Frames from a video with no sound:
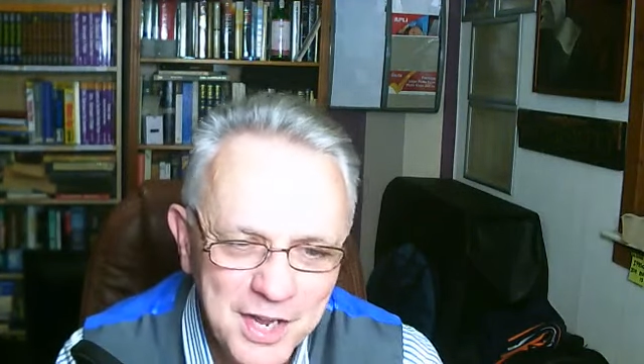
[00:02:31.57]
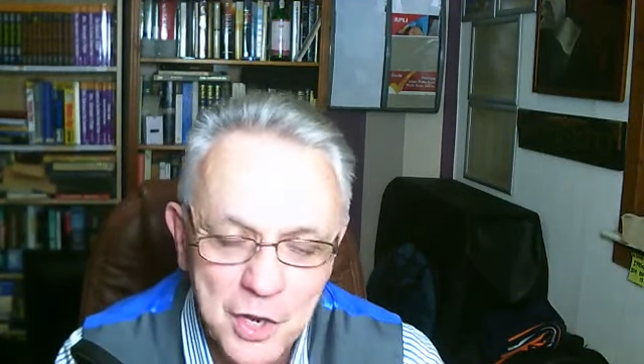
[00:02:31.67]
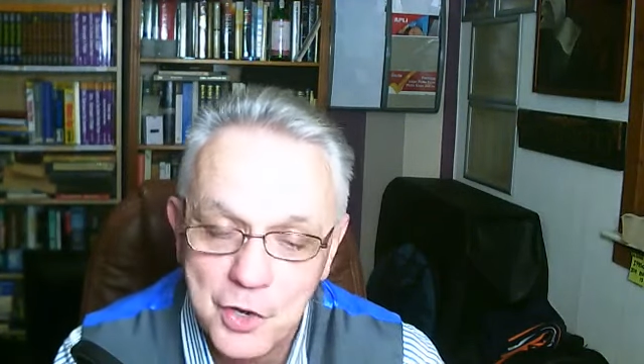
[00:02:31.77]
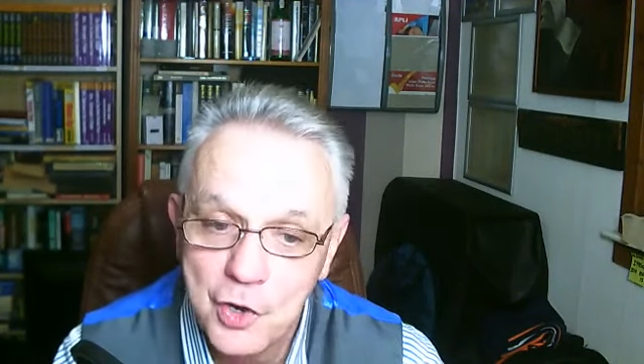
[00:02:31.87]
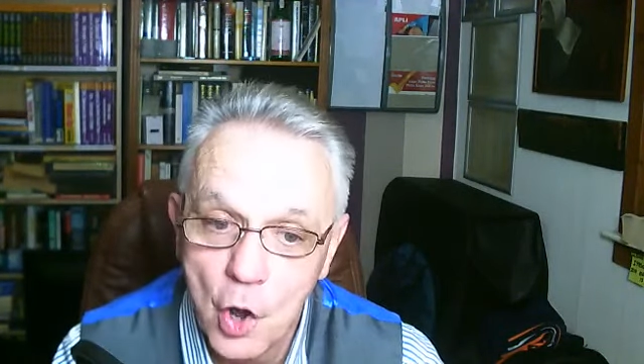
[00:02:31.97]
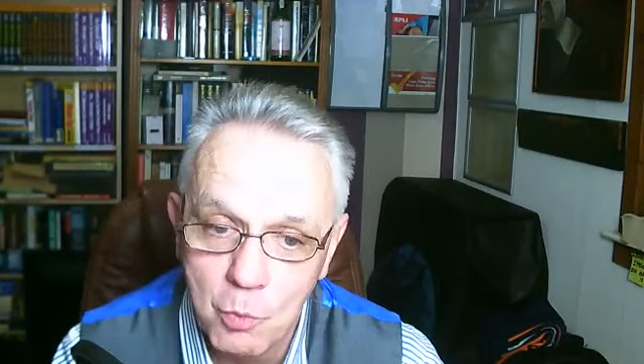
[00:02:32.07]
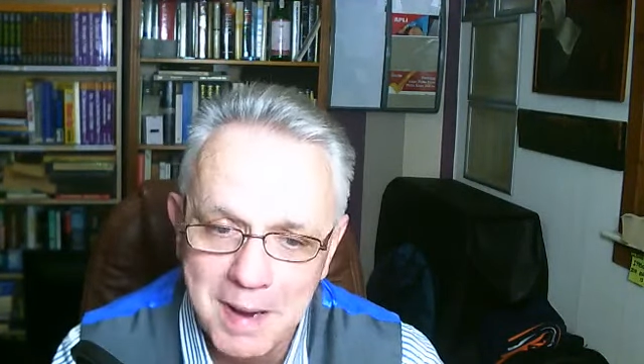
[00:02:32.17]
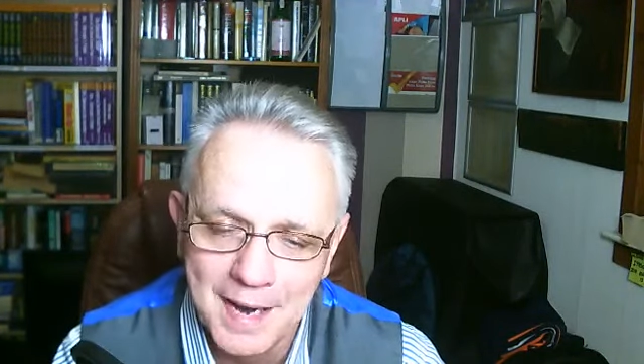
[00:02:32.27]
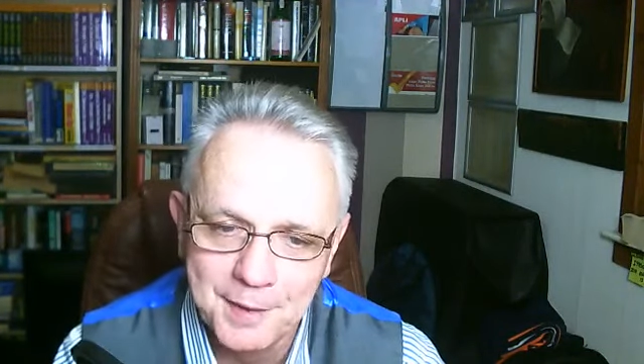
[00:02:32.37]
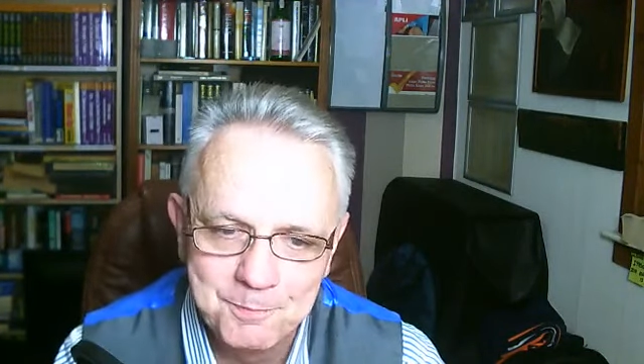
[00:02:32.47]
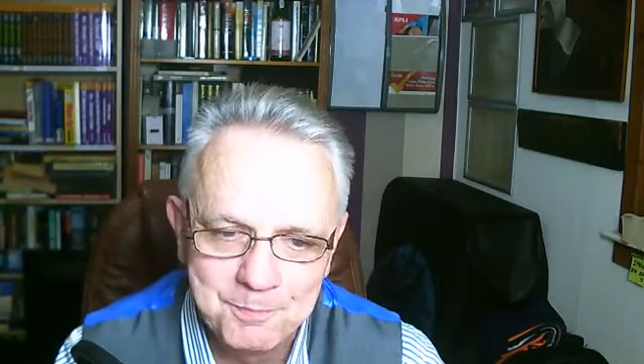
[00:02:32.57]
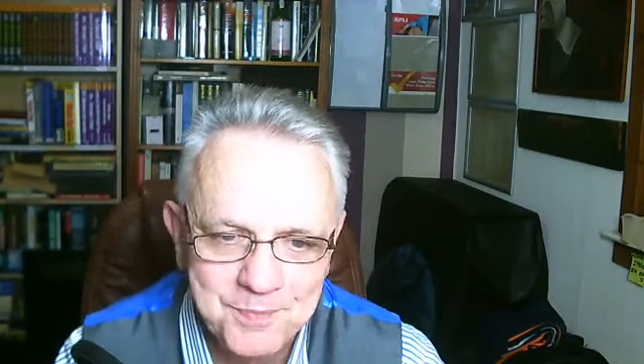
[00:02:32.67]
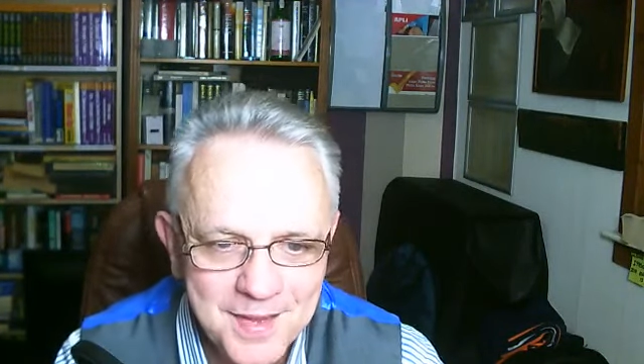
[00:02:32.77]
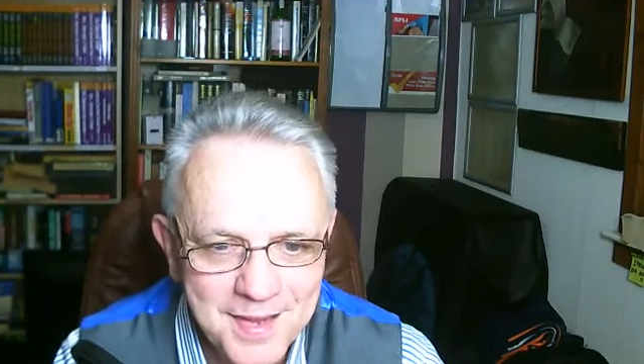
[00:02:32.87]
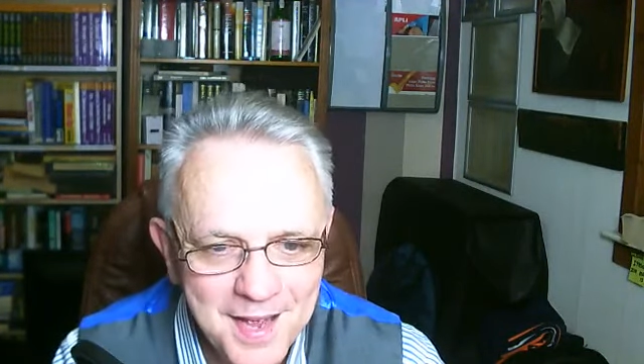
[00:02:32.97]
NOMAN.
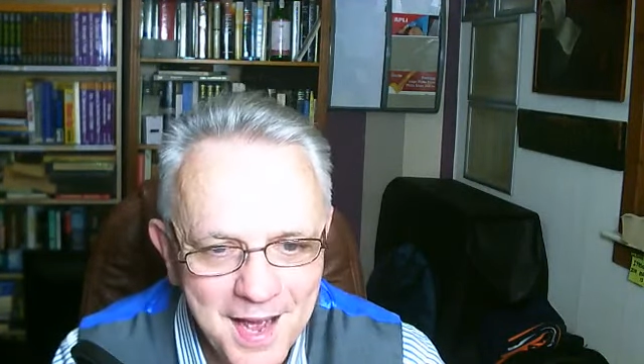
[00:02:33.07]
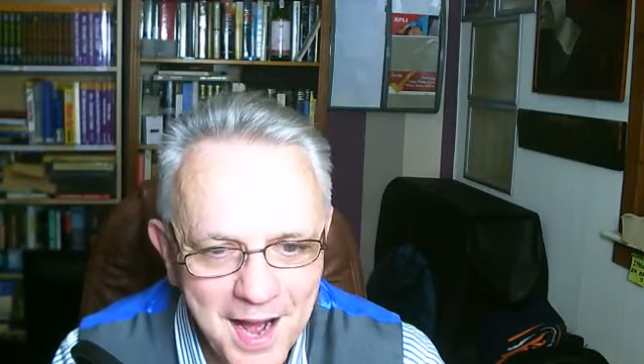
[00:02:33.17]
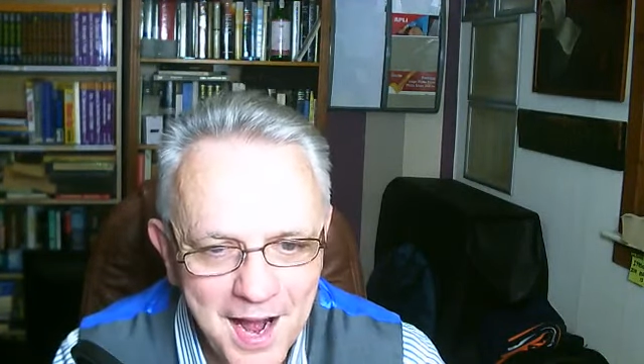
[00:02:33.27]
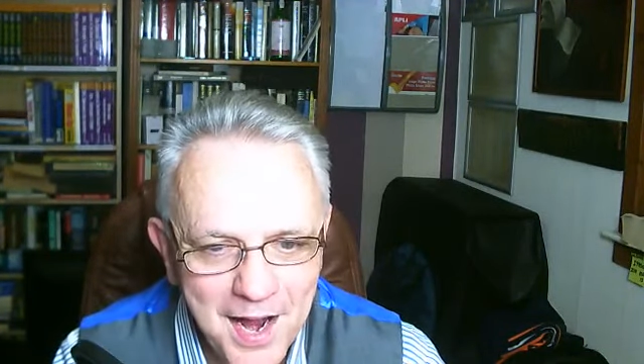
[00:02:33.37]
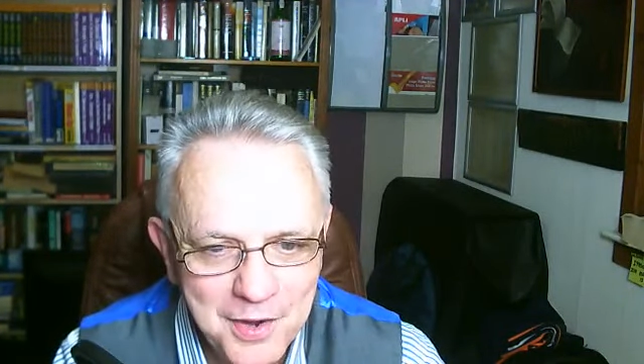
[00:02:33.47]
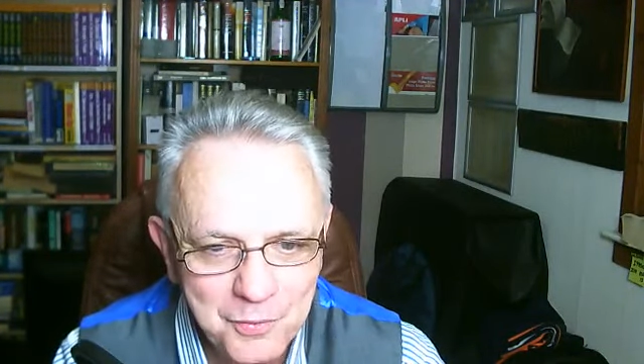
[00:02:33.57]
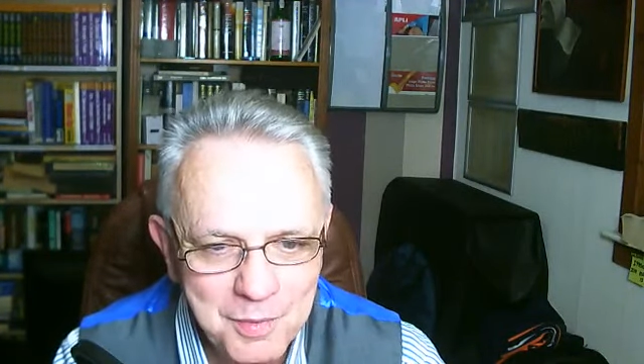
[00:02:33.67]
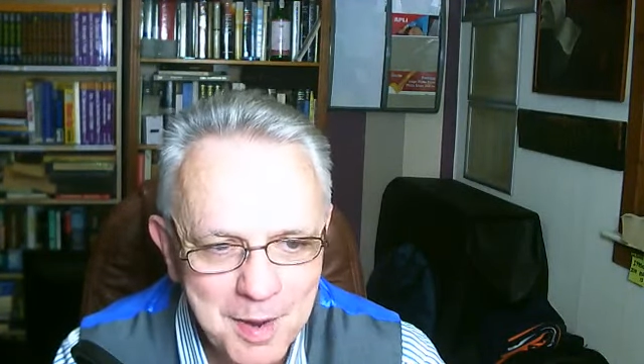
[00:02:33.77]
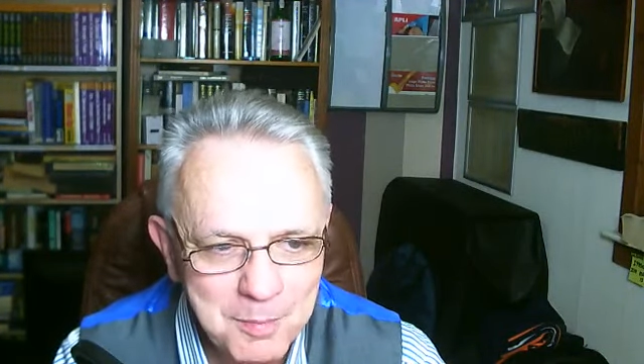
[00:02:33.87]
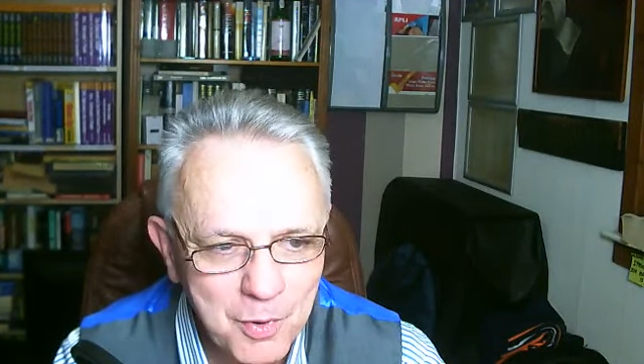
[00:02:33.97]
I remember